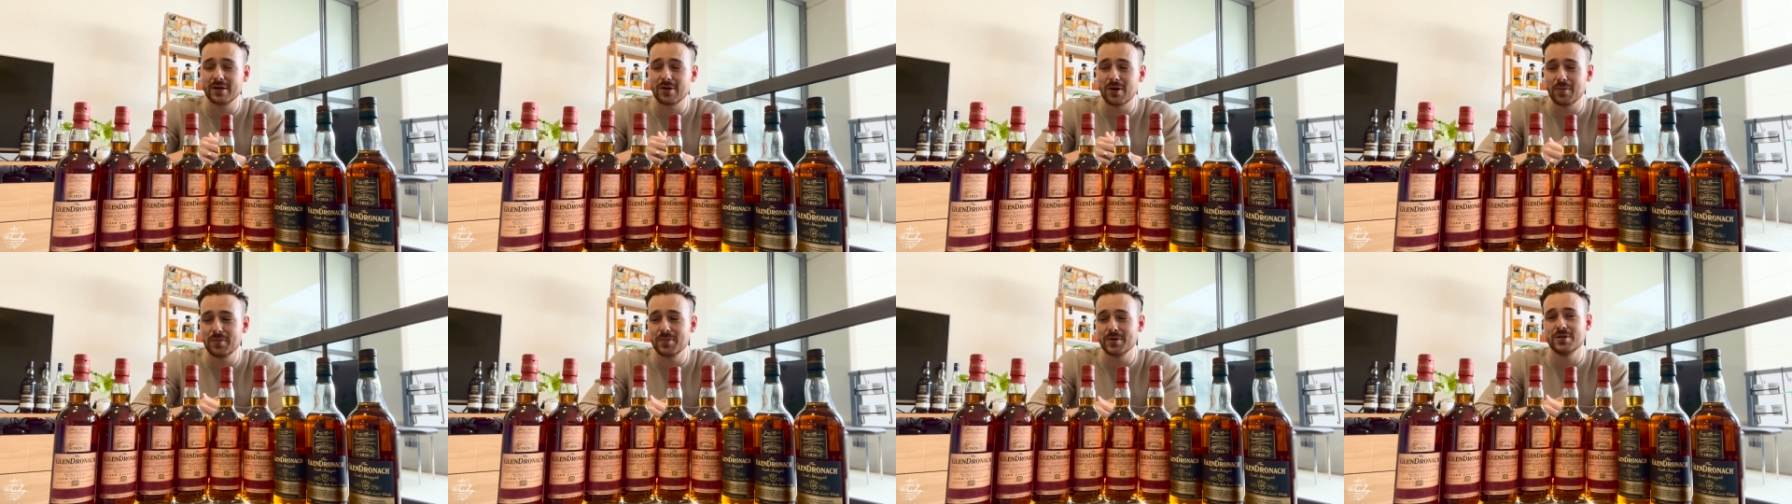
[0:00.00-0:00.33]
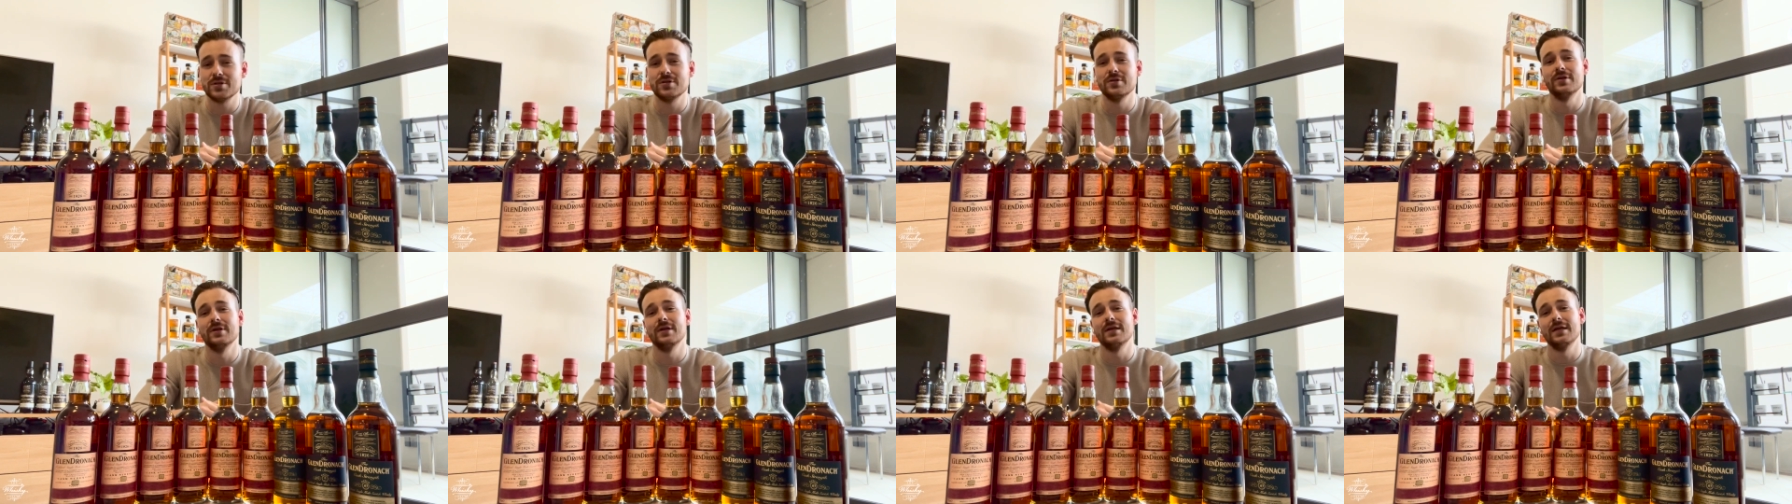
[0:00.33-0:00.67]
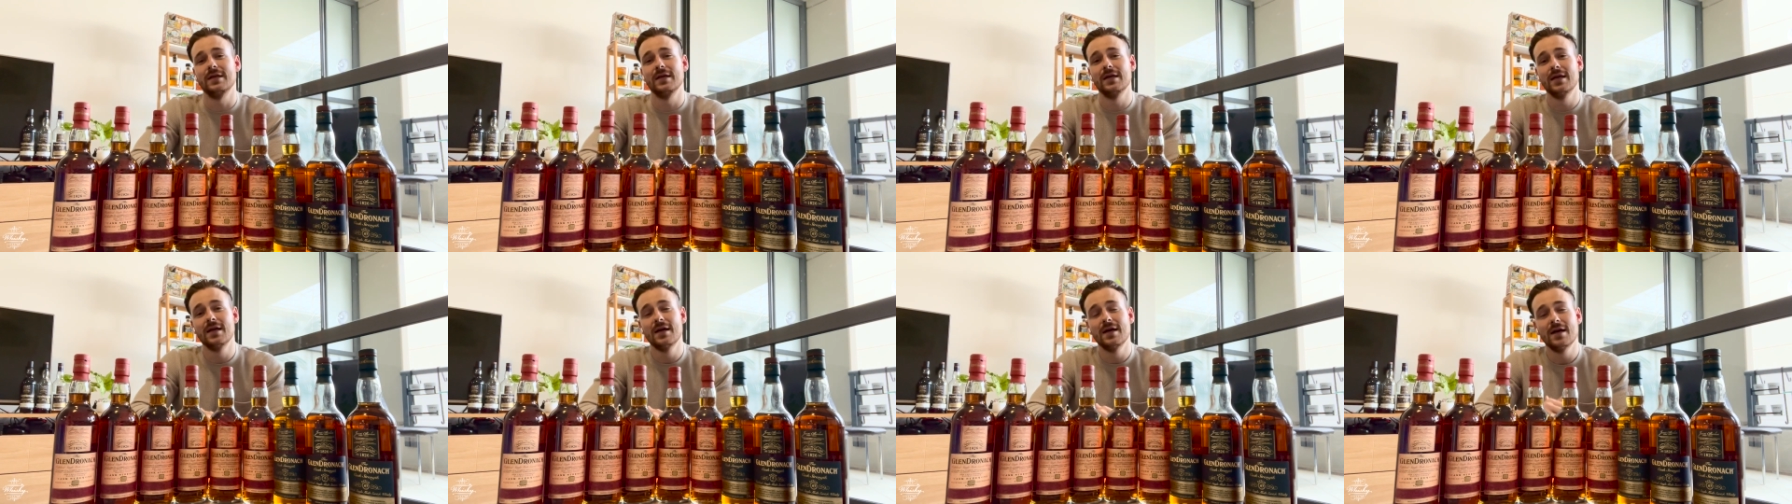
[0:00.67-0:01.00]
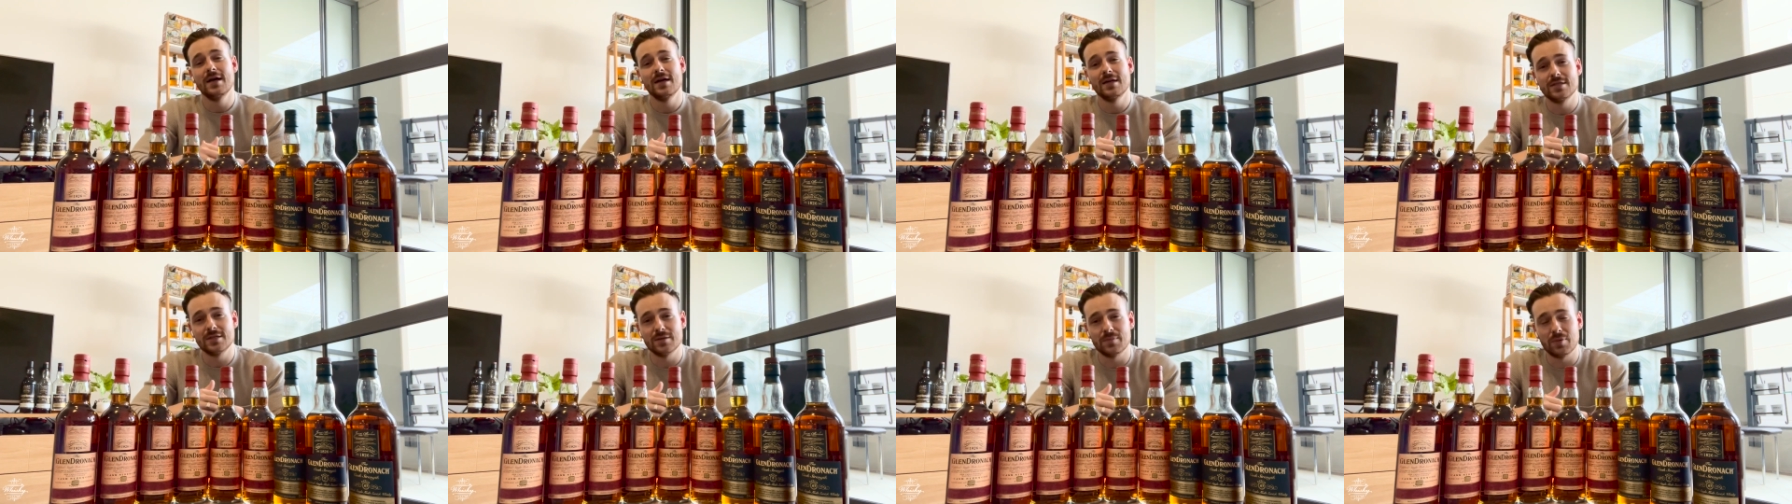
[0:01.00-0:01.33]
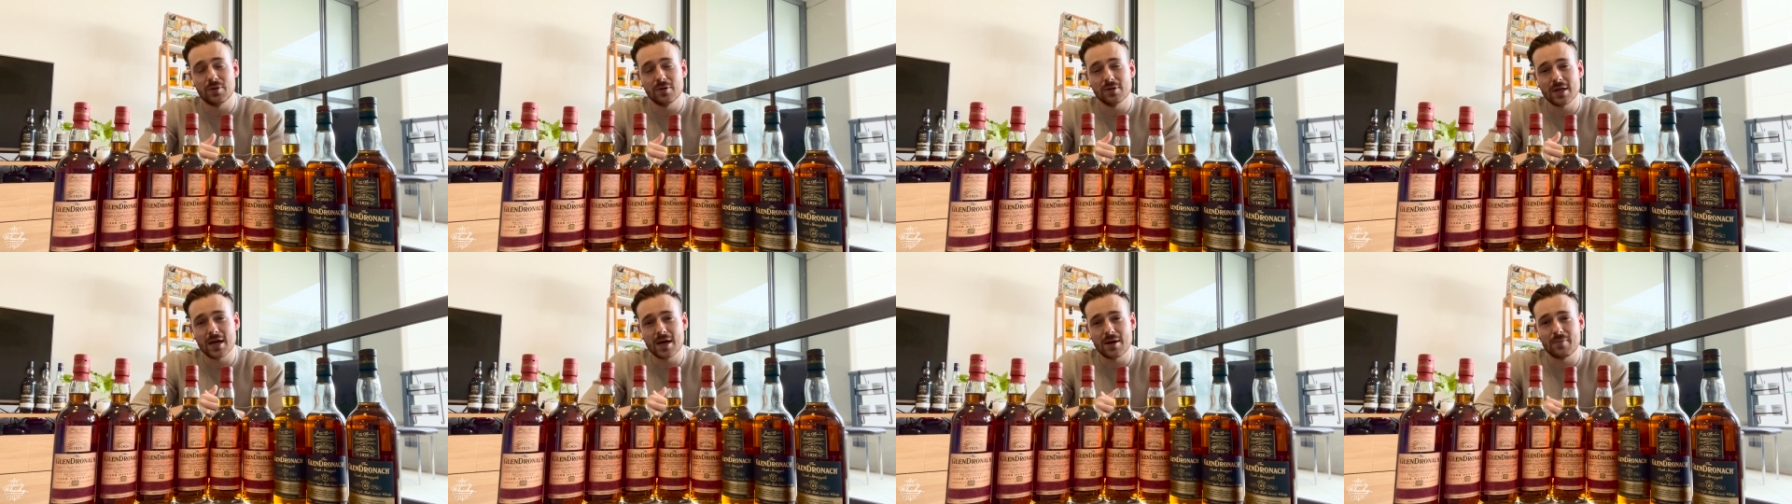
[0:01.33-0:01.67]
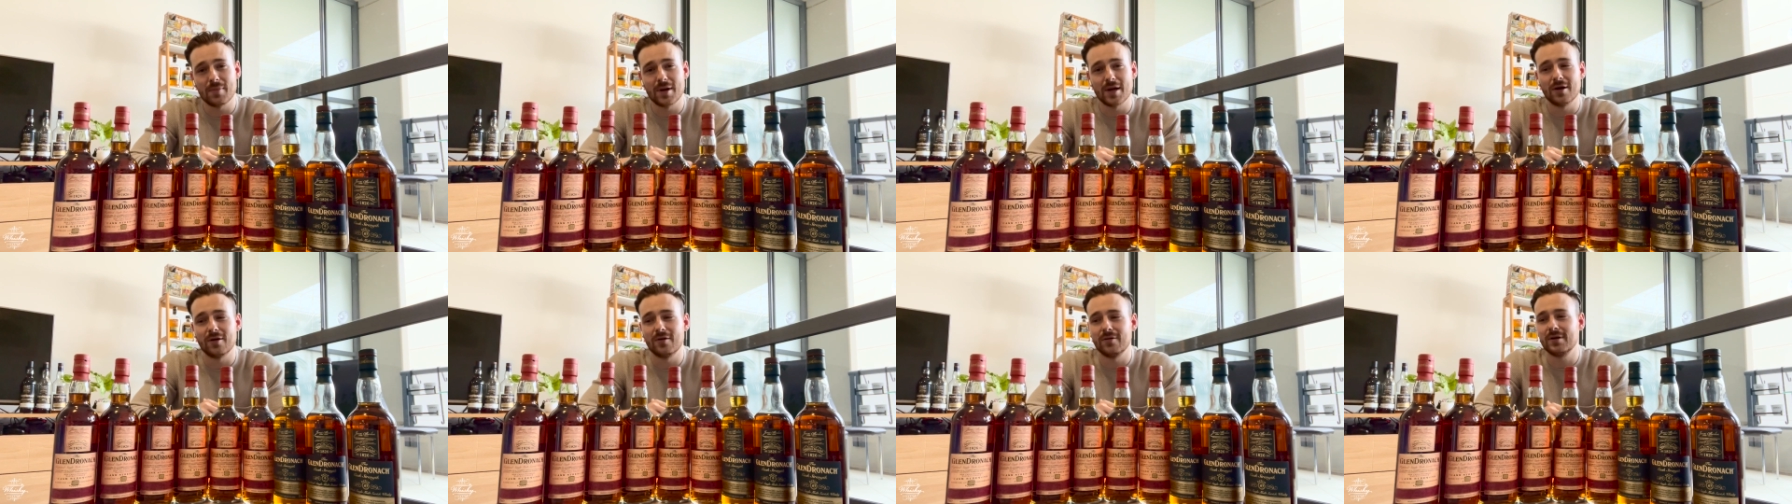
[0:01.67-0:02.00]
opportunity to pull out
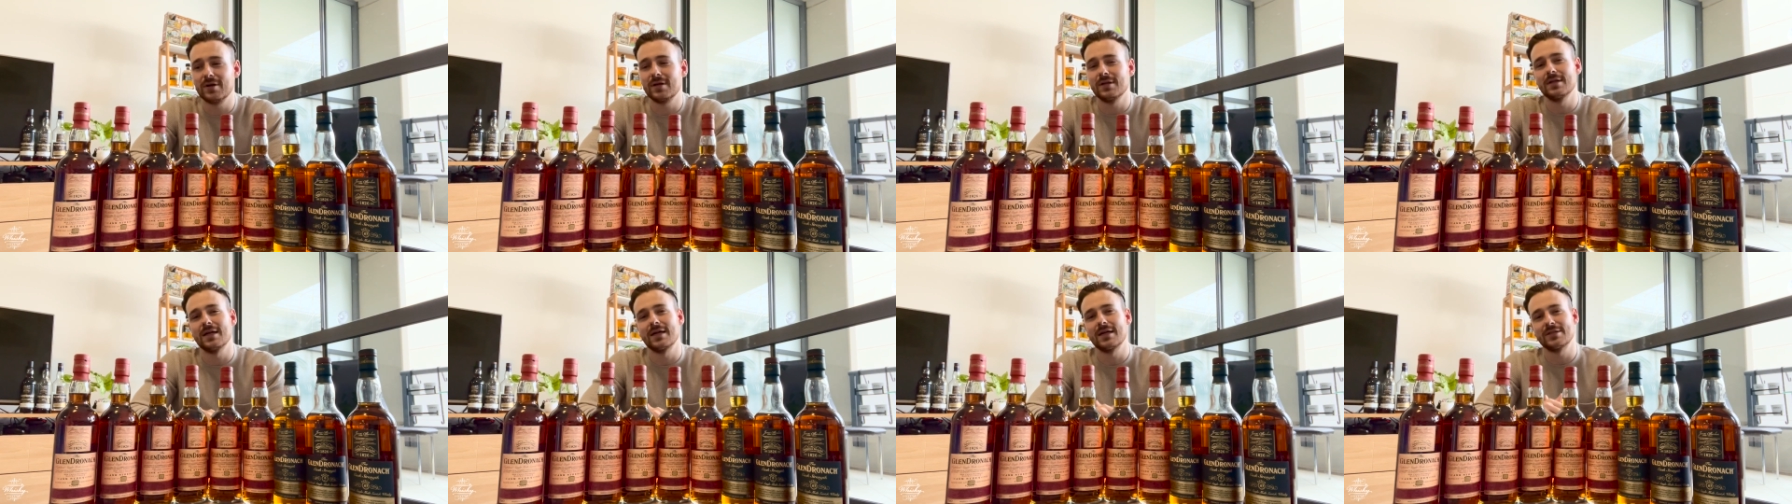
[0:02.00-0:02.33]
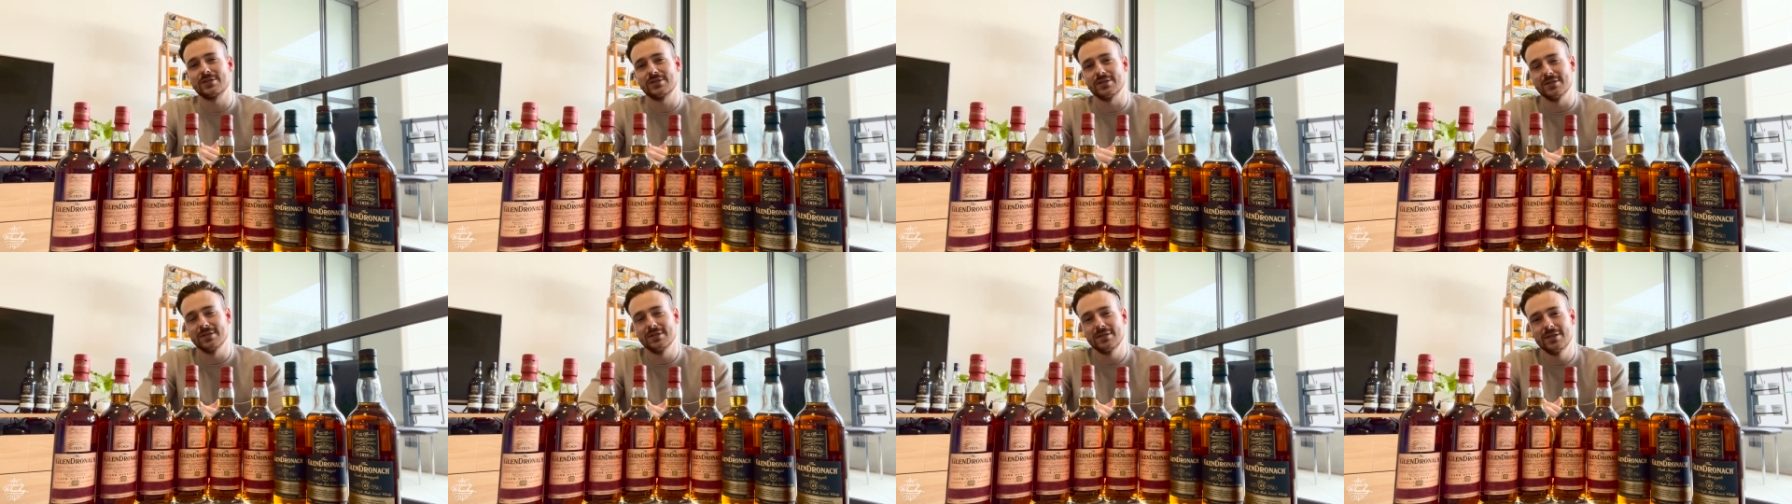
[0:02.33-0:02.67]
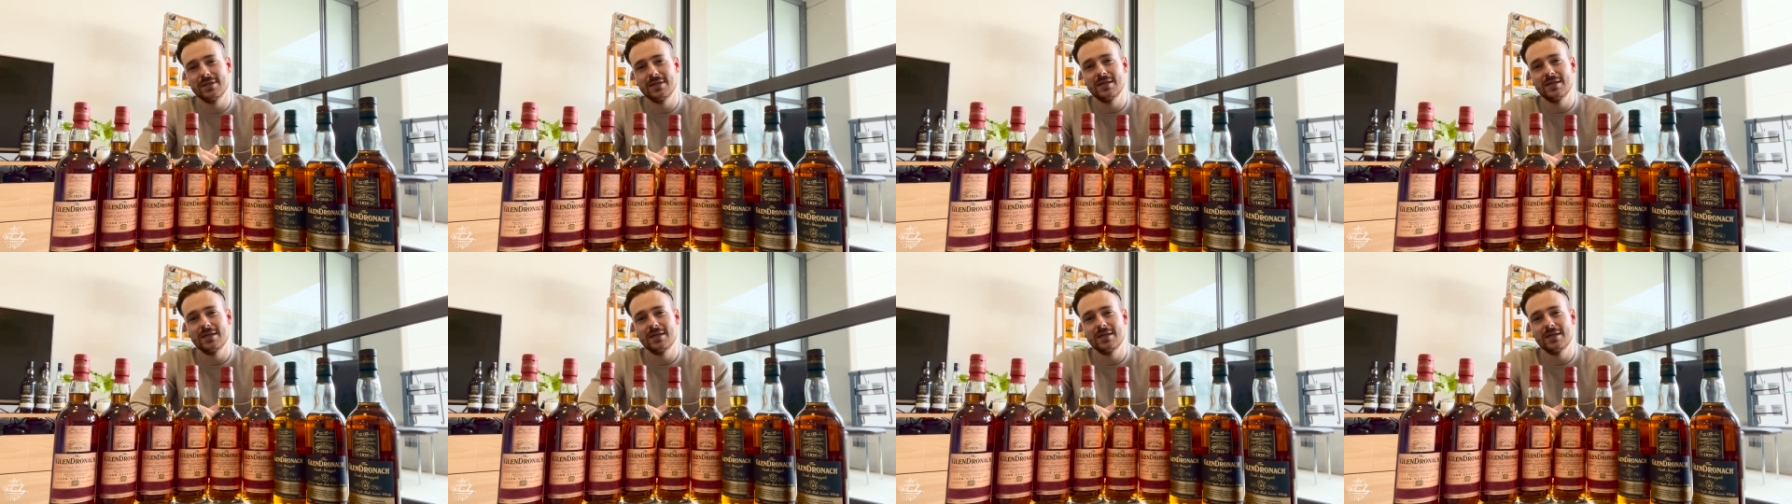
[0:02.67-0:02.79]
my old collection.